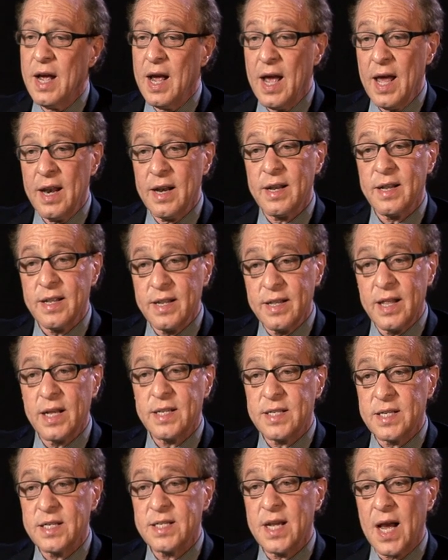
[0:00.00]
And it,
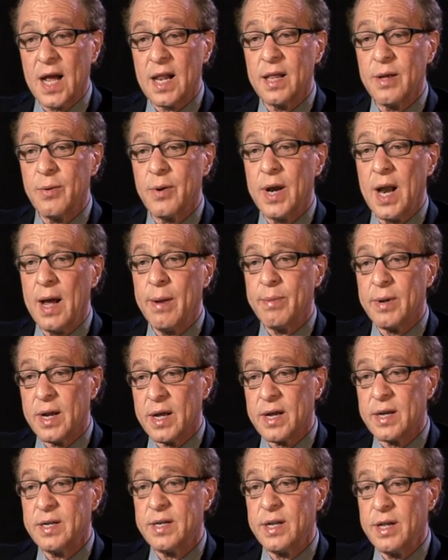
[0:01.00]
that's exactly what happened.
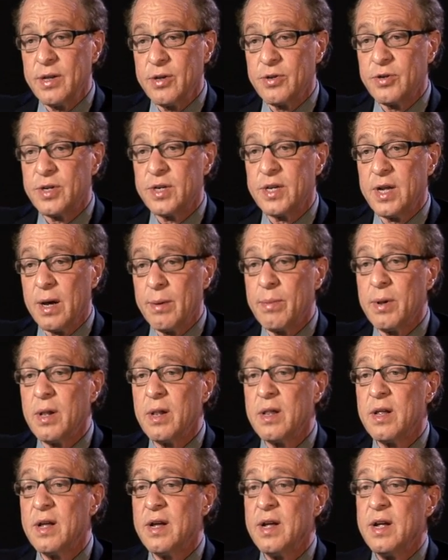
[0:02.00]
It continued to
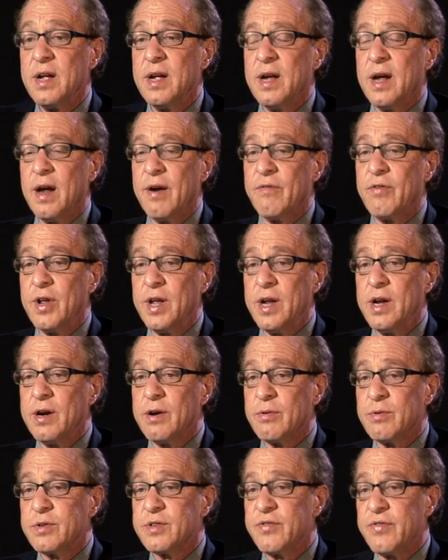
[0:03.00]
double every year
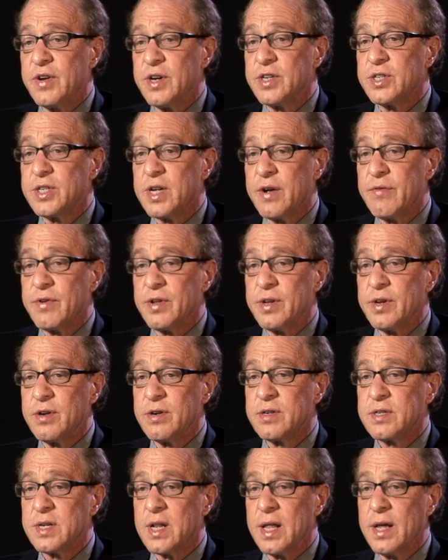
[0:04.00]
and was finished seven
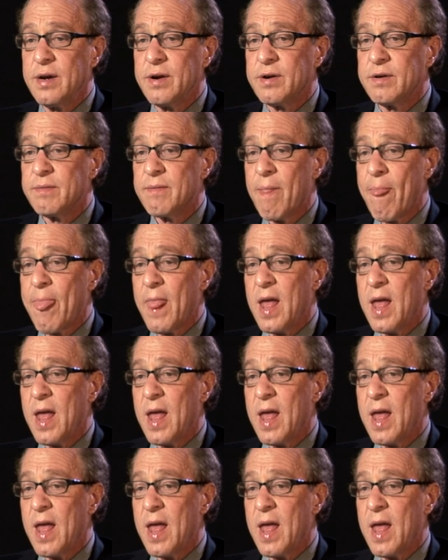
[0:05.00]
years later.